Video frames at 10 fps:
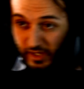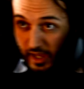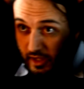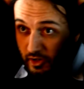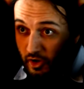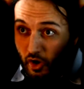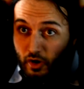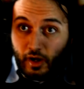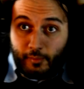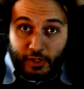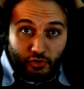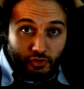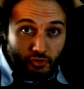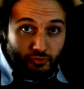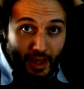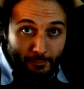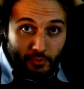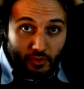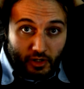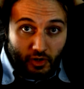getting long. I mean, you do
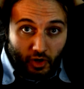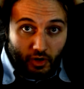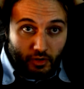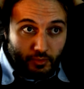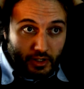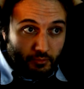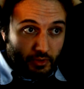ramble a lot when,